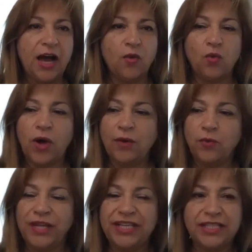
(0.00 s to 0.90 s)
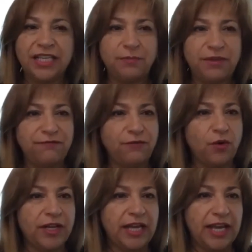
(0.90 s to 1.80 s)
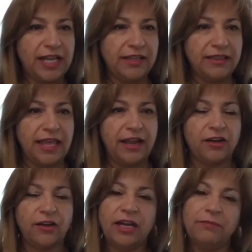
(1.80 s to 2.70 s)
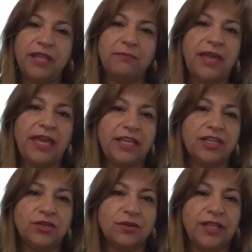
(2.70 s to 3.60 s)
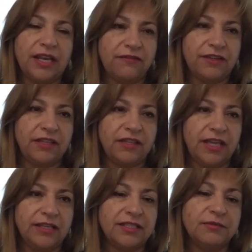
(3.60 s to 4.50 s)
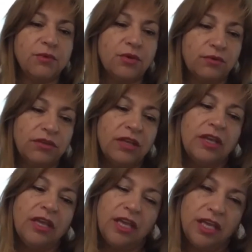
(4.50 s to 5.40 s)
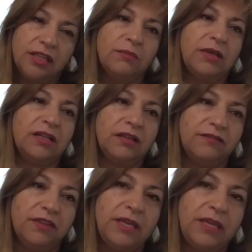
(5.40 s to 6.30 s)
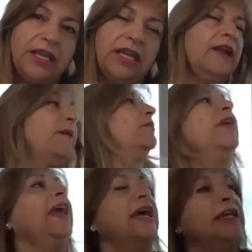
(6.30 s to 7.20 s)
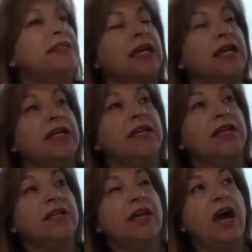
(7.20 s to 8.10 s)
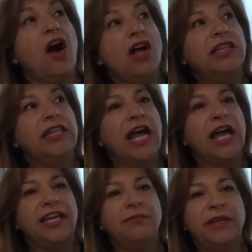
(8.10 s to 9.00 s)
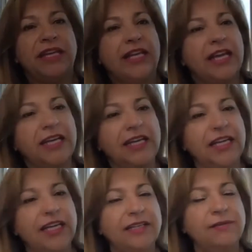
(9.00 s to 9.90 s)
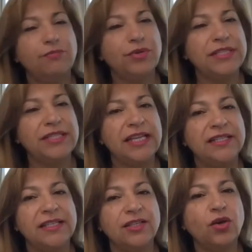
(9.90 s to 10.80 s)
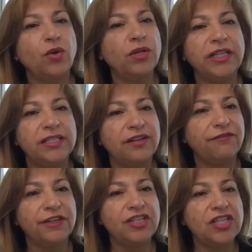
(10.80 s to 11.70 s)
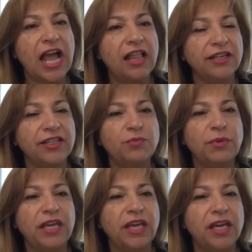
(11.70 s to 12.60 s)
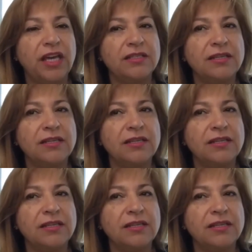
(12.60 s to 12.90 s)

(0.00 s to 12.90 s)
what we did before getting there, and then making sure that everything is smooth in the middle of the meeting. And online, Mina, it presents a totally different challenge, because